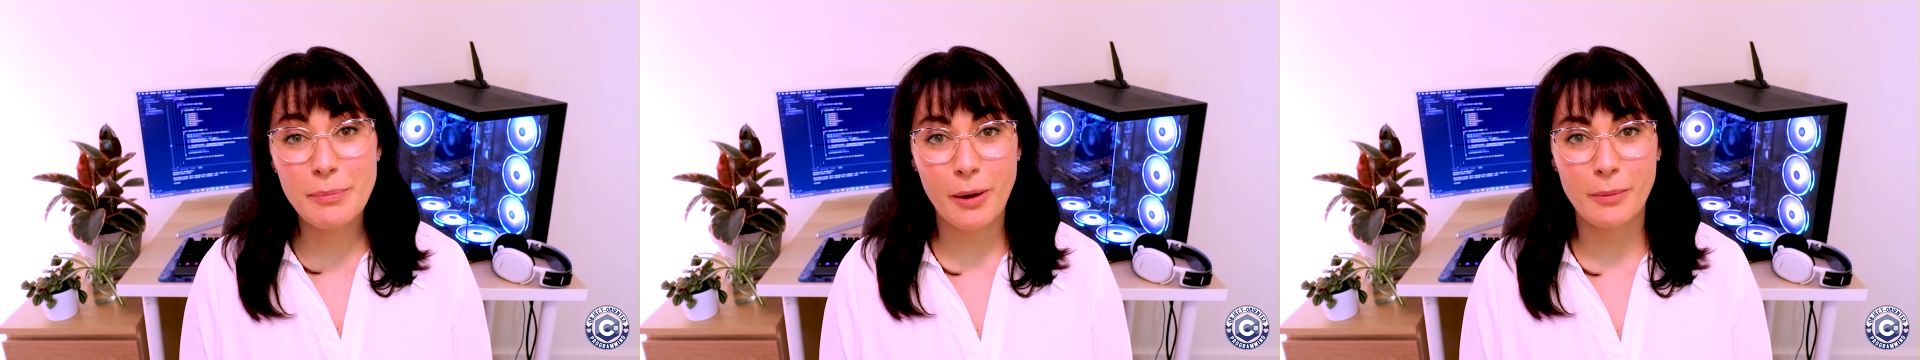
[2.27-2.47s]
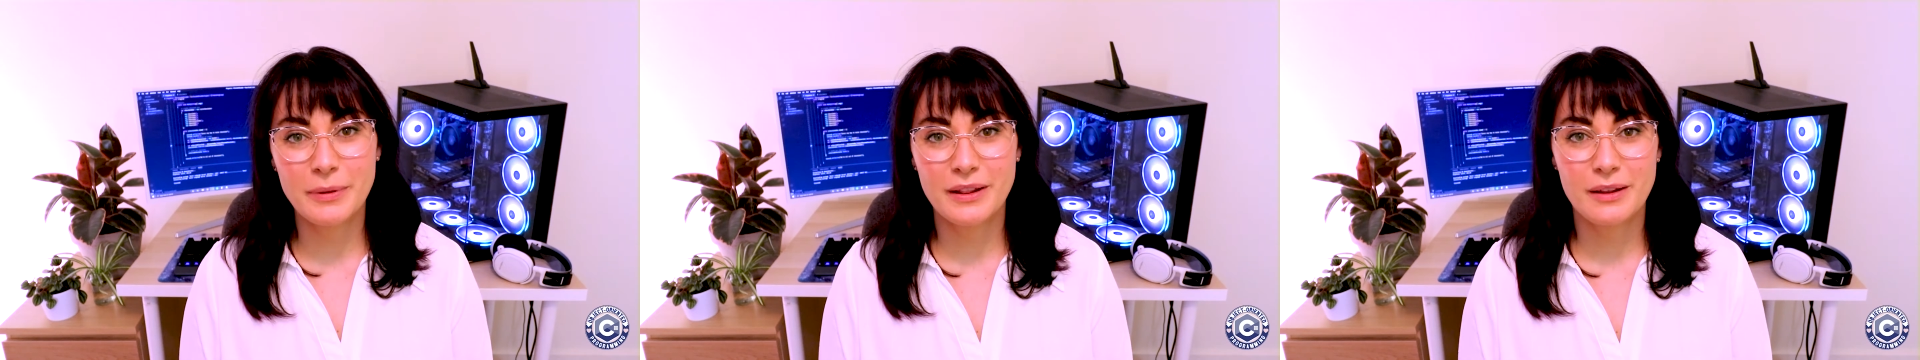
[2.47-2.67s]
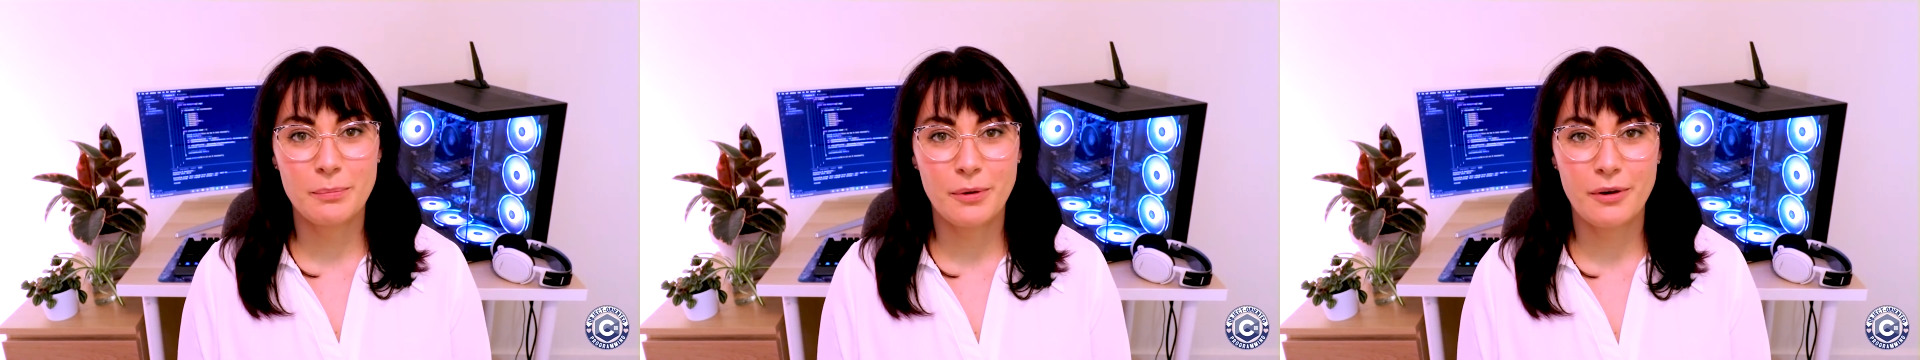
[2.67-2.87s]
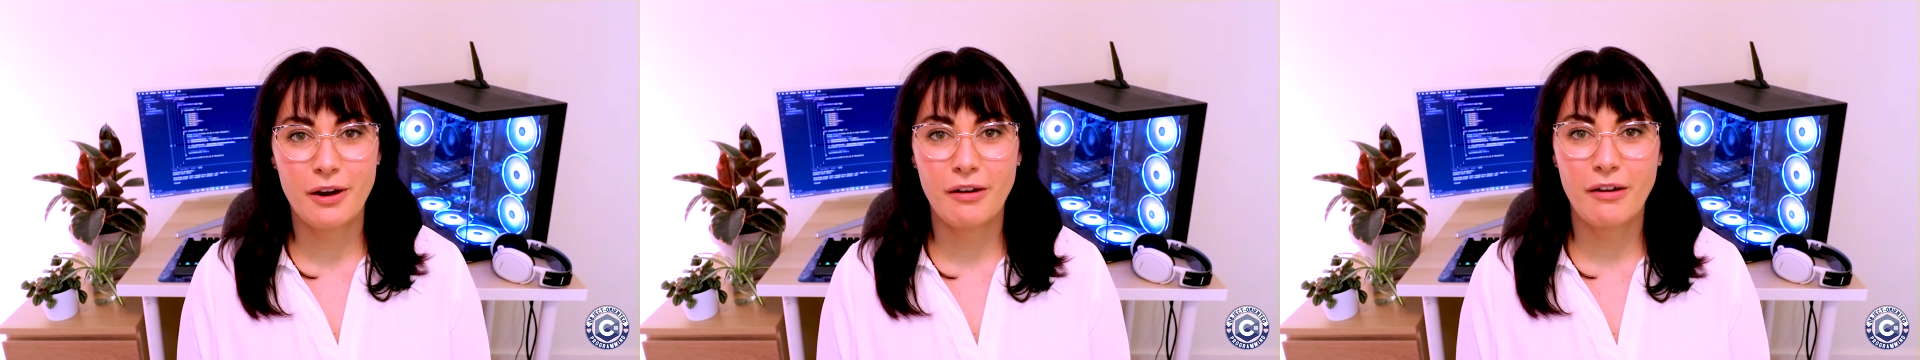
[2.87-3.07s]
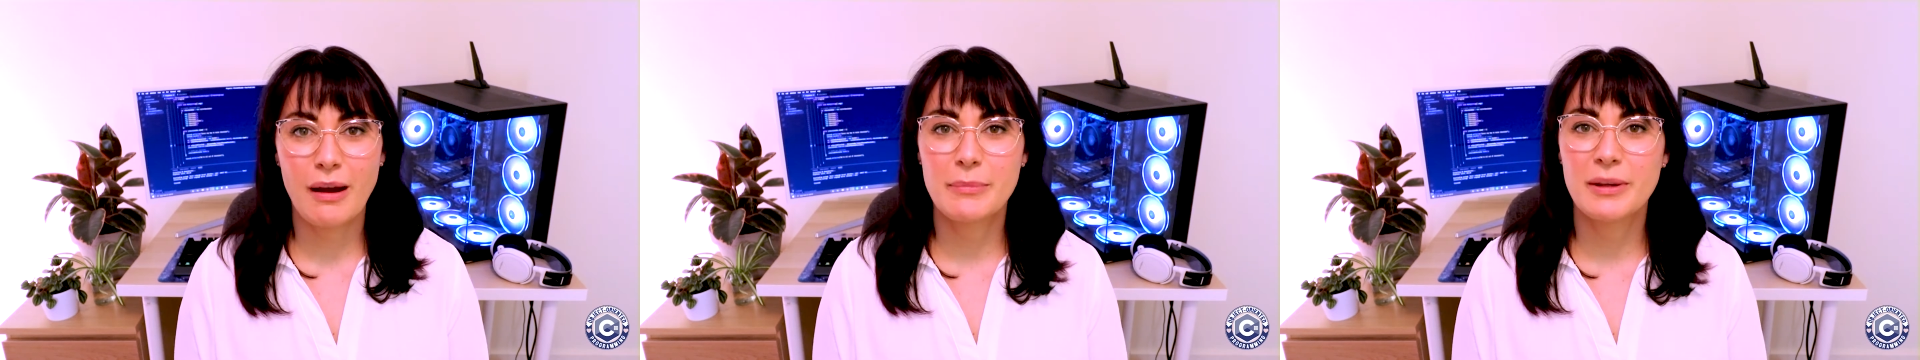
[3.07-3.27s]
popular
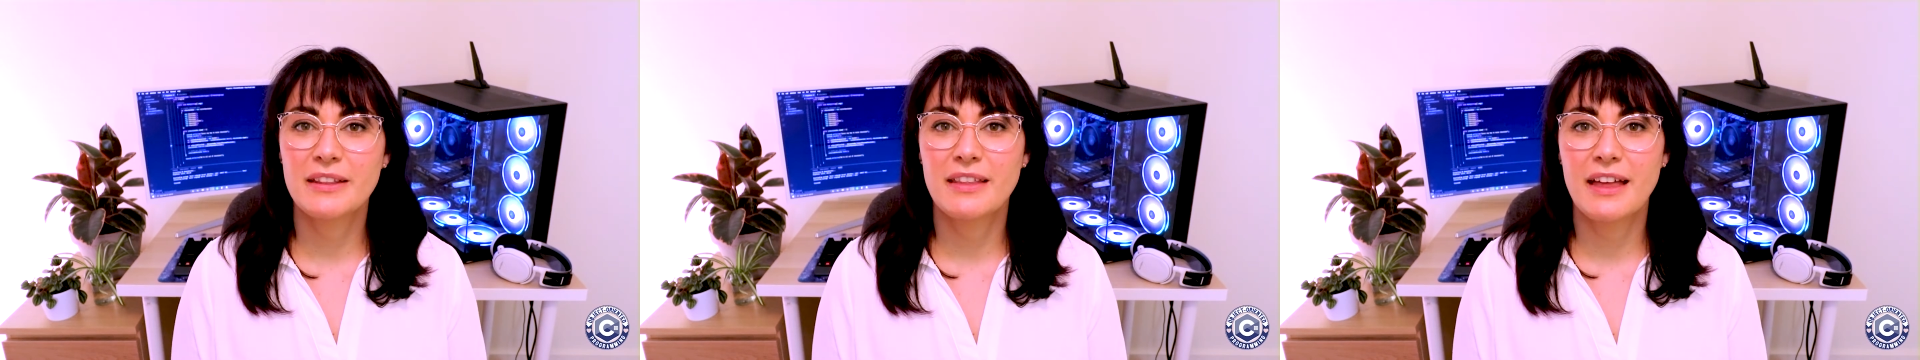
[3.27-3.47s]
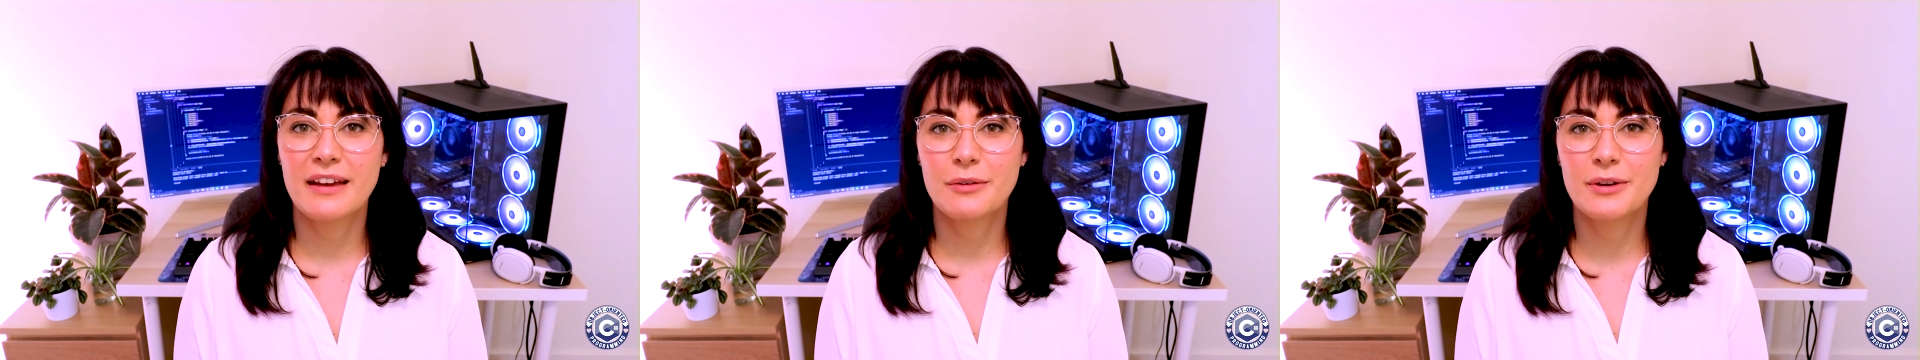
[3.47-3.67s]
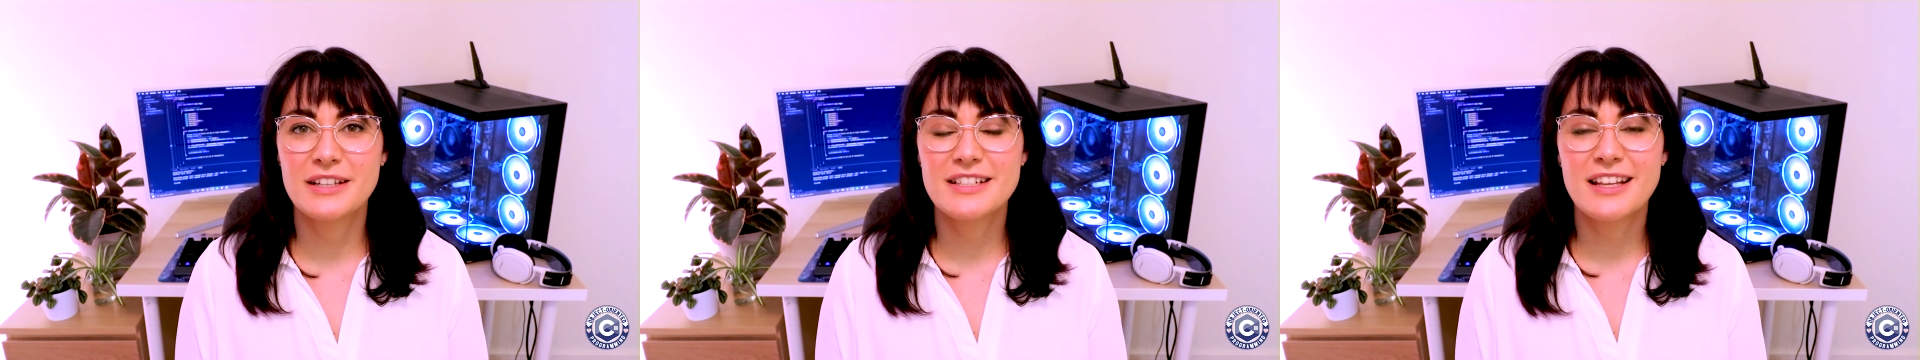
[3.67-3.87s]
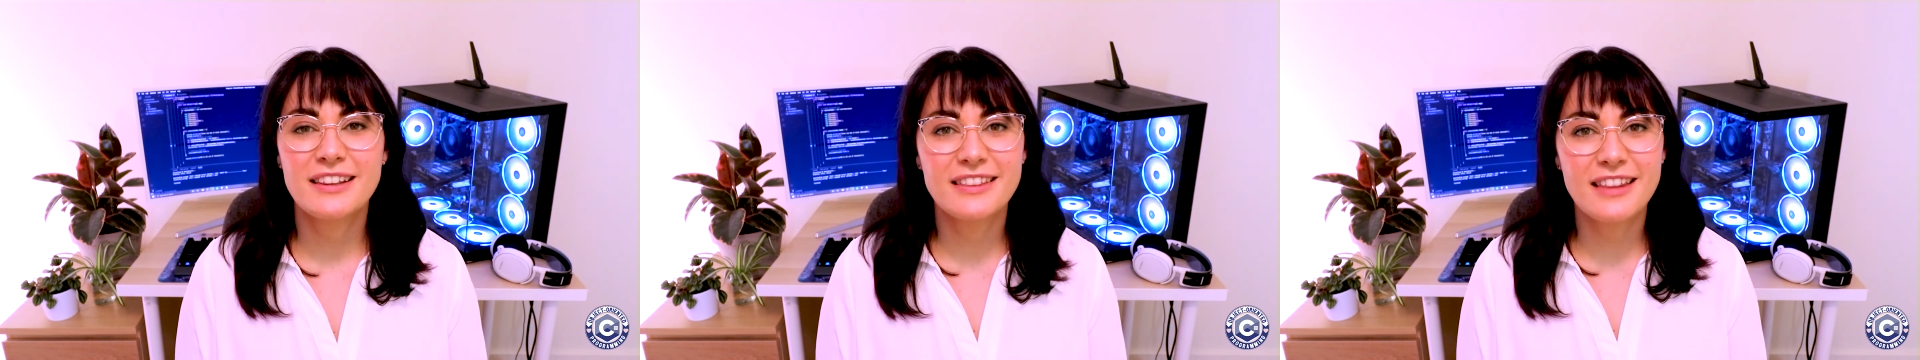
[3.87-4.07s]
programming language